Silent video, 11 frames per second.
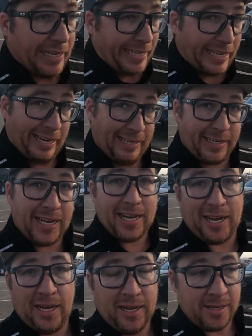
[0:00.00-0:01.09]

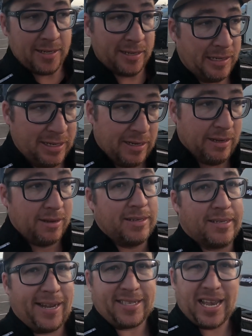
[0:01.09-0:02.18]
So
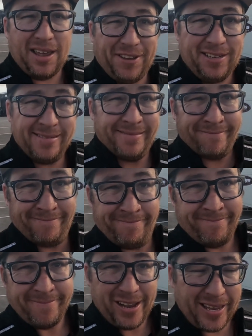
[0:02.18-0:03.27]
start saving,
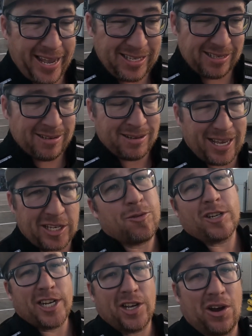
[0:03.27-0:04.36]
I guess. Thanks for
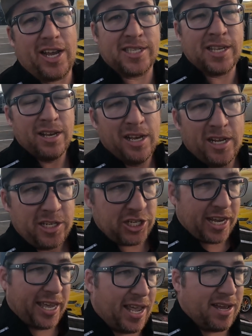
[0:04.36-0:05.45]
watching, guys.
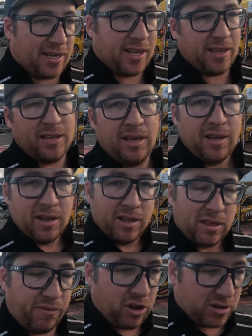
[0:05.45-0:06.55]
Check out
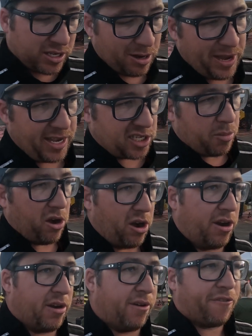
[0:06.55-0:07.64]
the vlog is going to be out
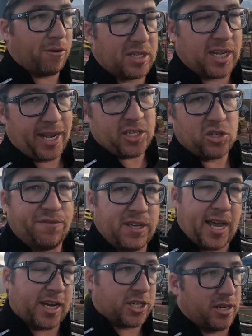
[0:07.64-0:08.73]
tomorrow from today's drifting
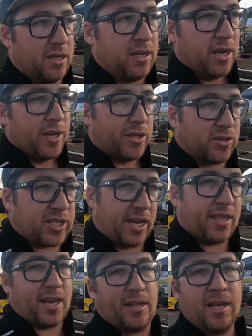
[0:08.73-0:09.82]
action. You'll see it
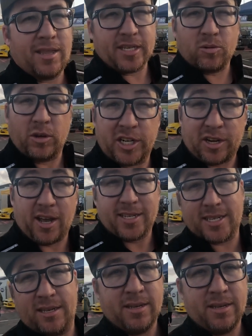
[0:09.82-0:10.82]
then. Thanks for watching, guys.